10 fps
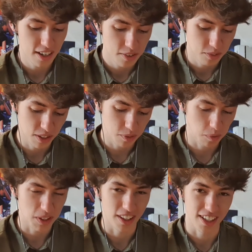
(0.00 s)
what
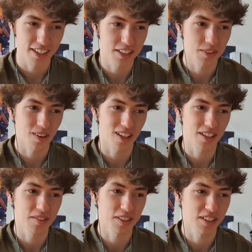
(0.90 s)
we think is a
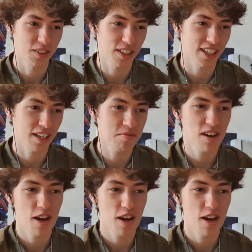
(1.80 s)
relatively quick time.